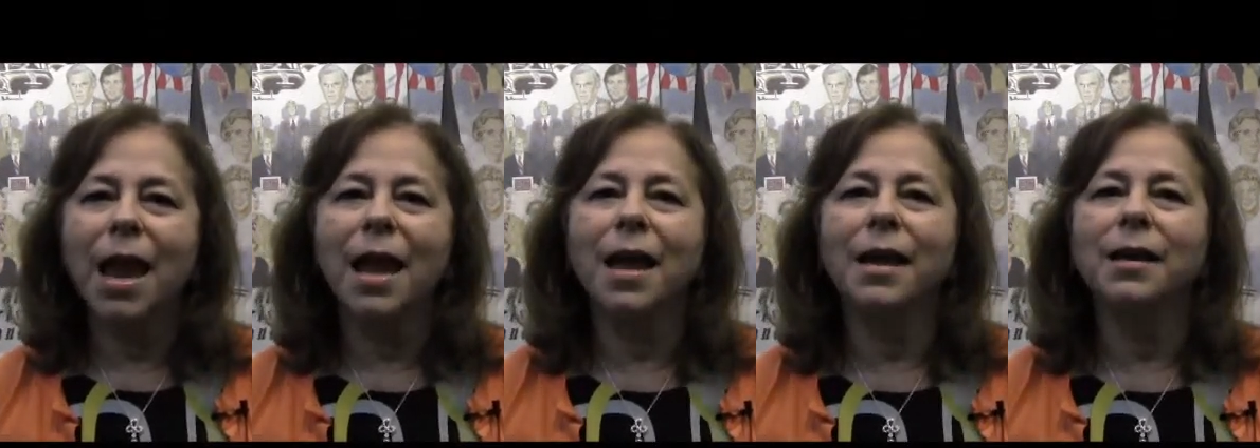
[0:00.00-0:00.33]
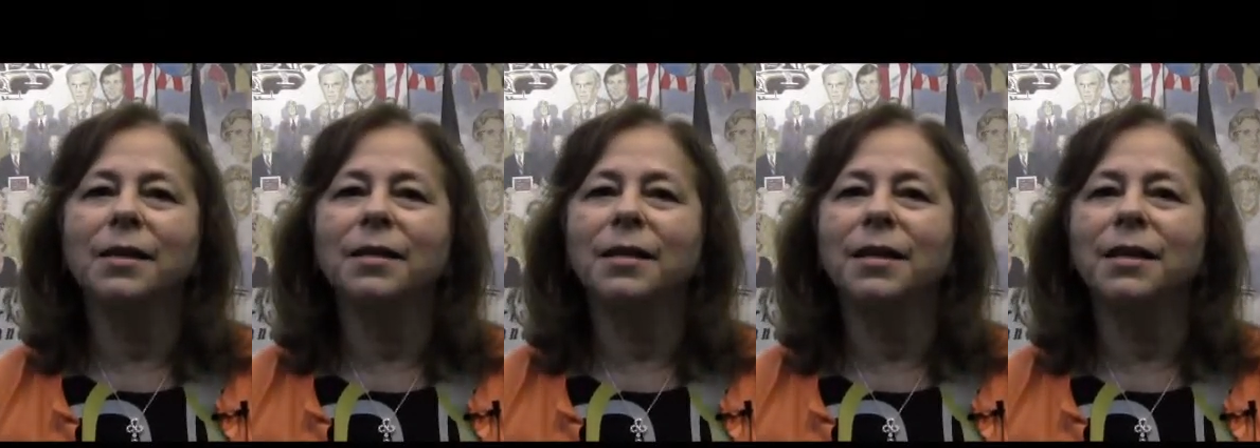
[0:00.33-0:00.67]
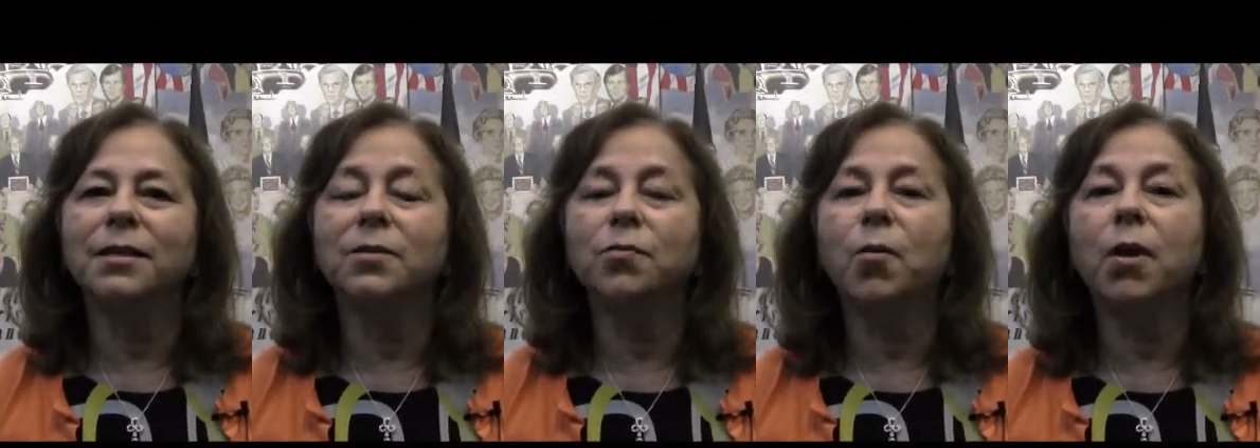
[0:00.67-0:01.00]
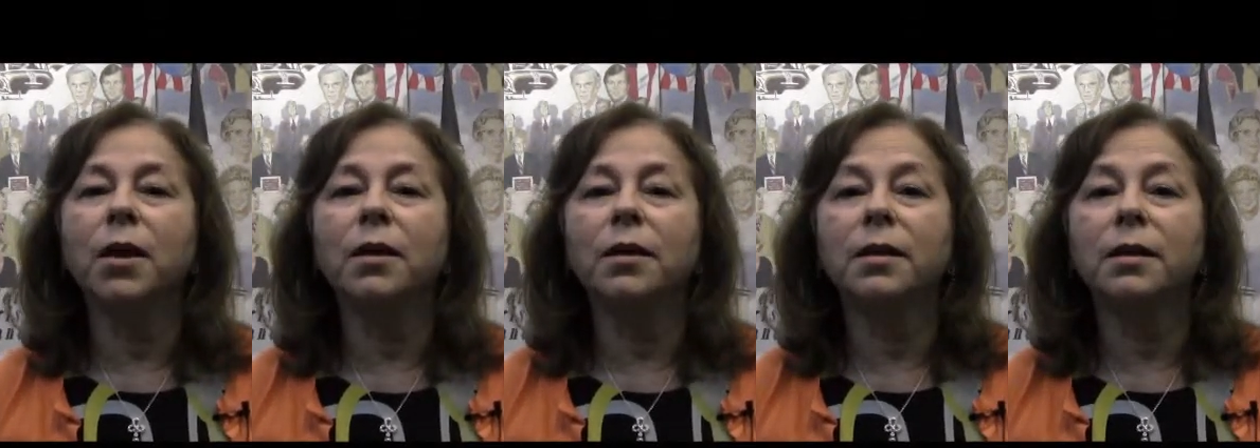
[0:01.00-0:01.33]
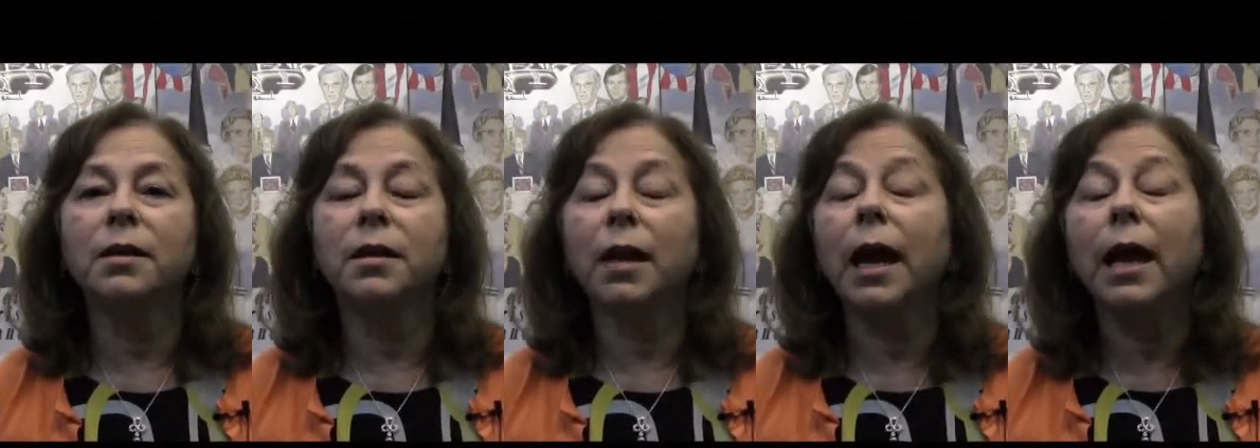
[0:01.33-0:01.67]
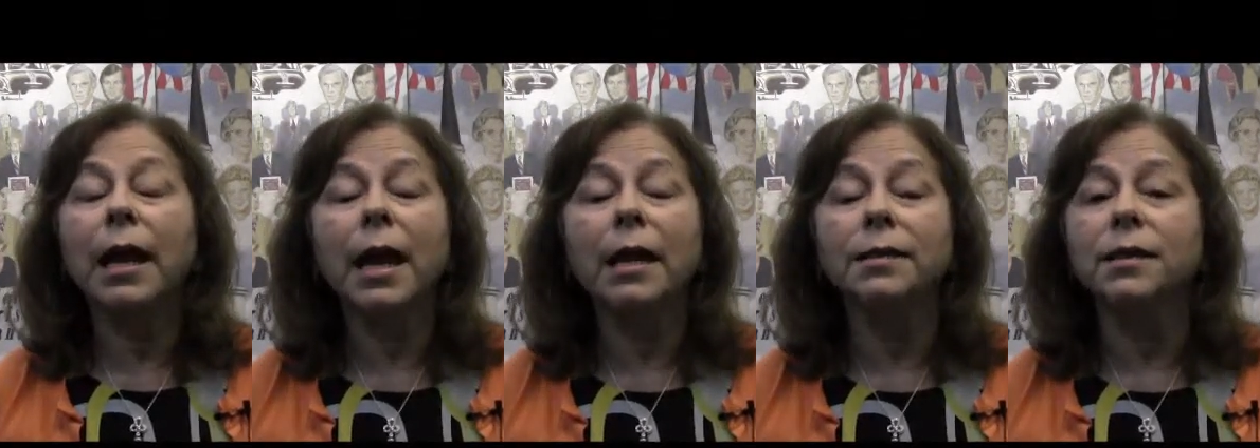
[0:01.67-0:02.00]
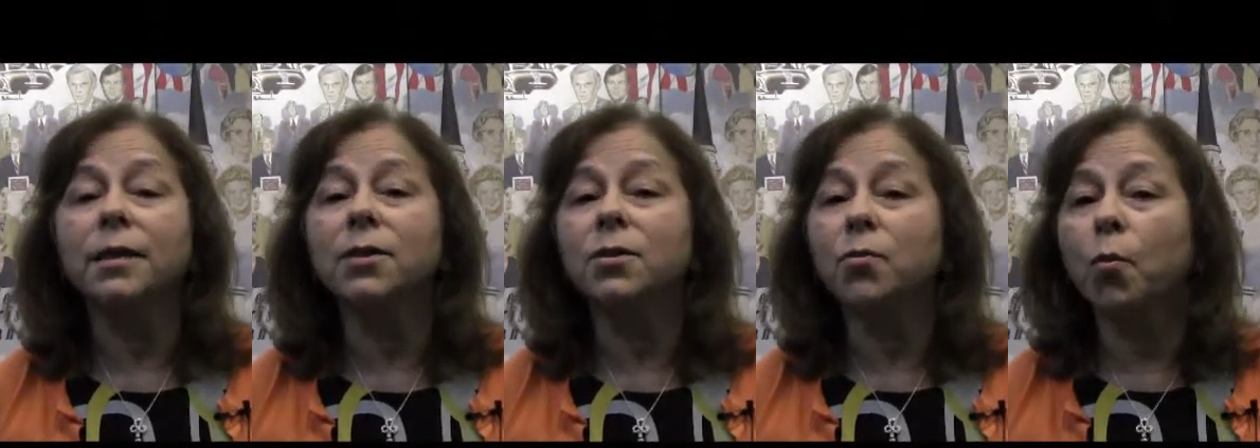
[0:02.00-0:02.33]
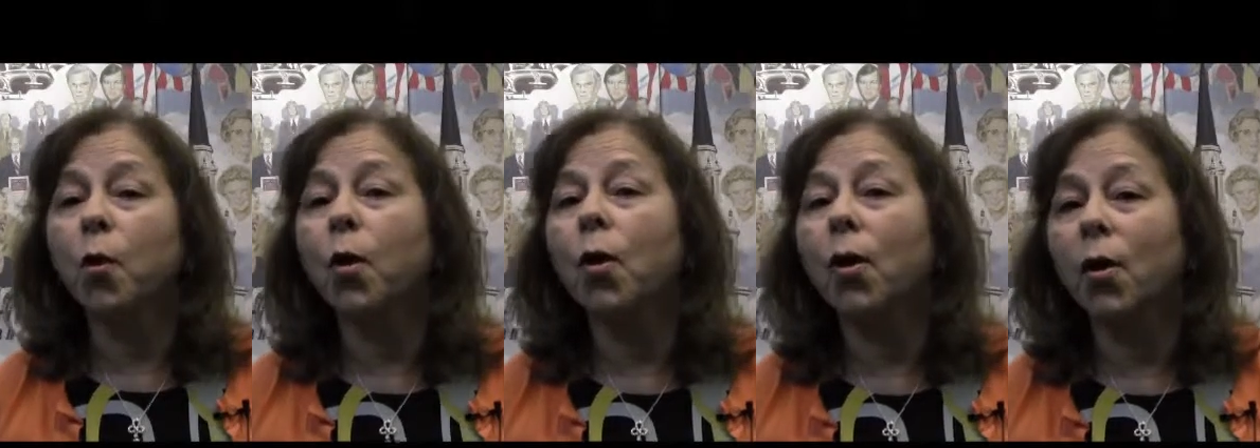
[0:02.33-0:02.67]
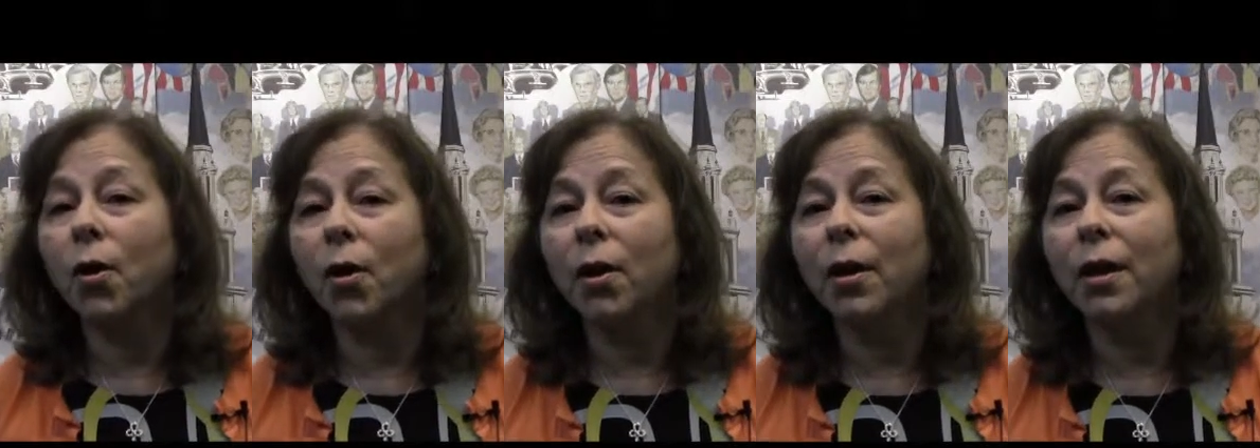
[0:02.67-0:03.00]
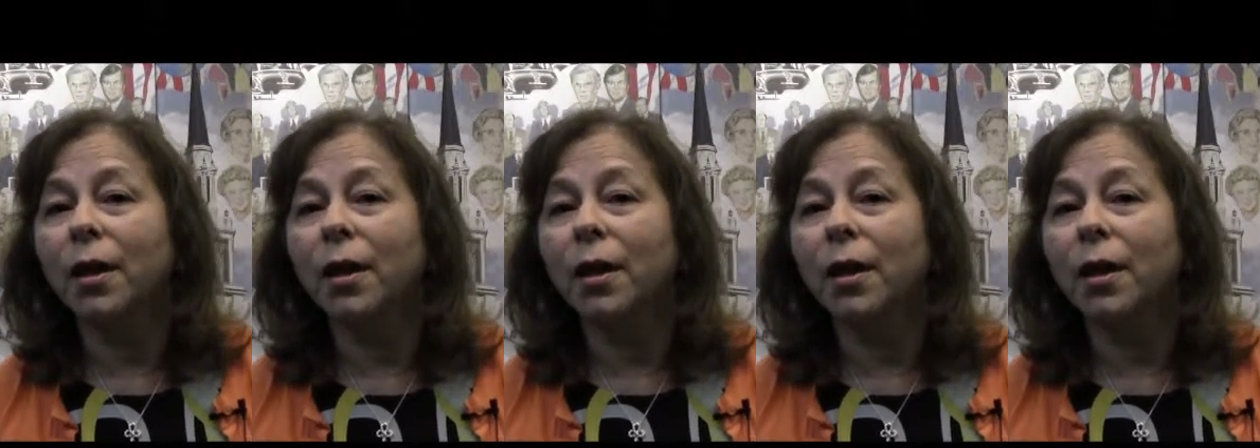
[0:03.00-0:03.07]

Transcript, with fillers: And it's what God has in His Word